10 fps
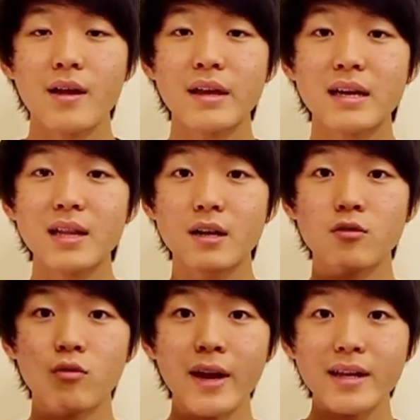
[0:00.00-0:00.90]
then click
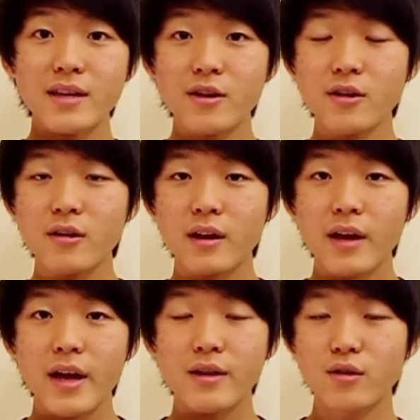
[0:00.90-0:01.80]
right here,
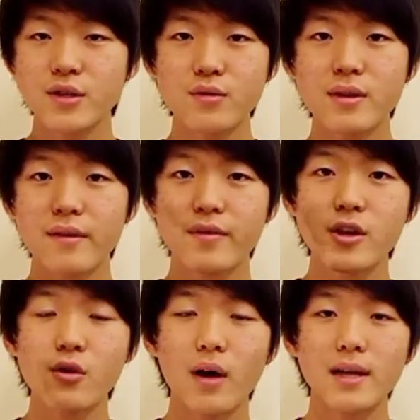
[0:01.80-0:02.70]
and also in that
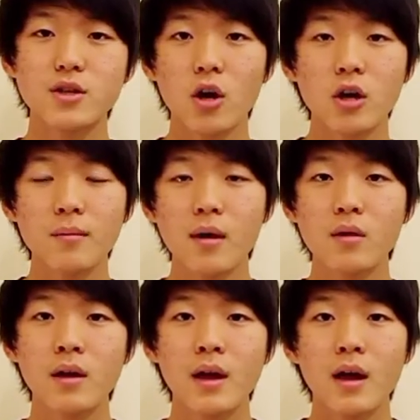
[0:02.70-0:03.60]
video I talk
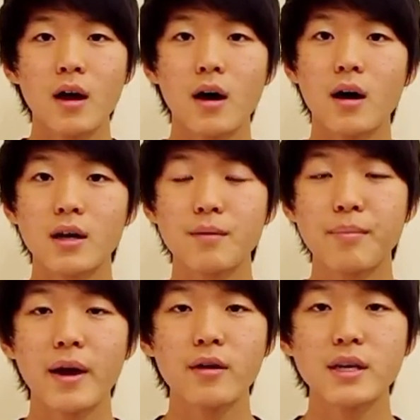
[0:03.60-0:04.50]
about
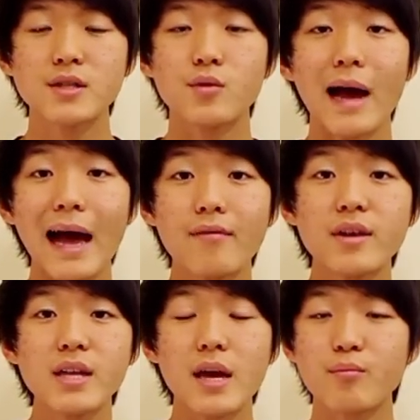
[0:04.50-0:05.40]
comparing it to
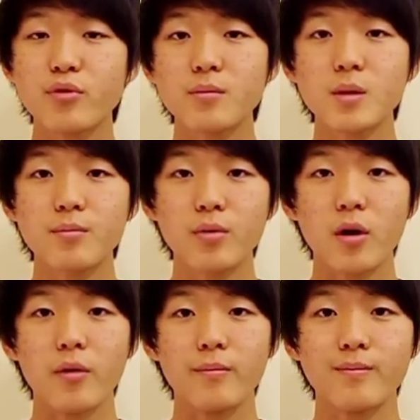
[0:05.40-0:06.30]
Avid and Premiere
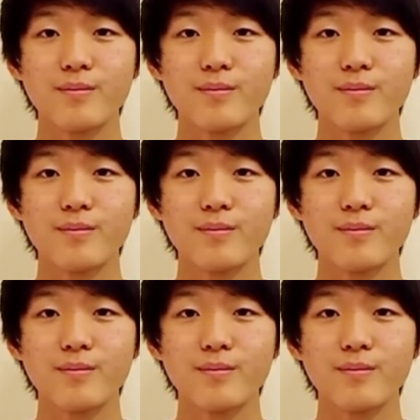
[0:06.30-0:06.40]
Pro.